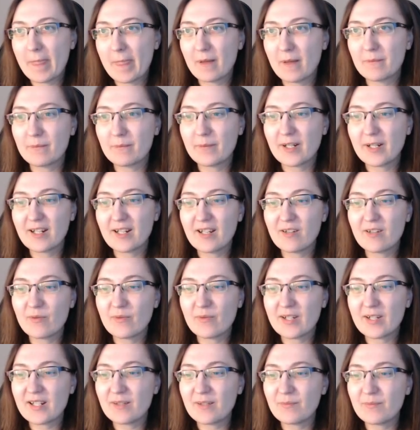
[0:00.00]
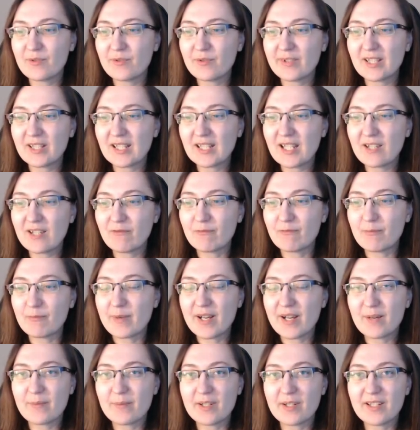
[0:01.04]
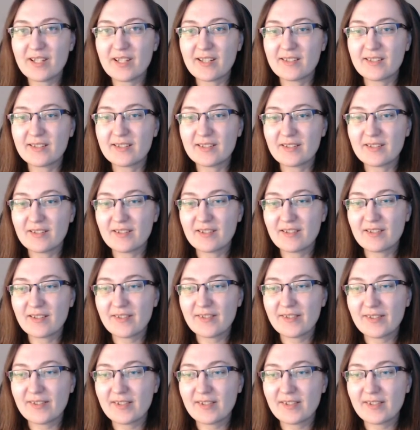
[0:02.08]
But I don't want him to leave Bam and the others.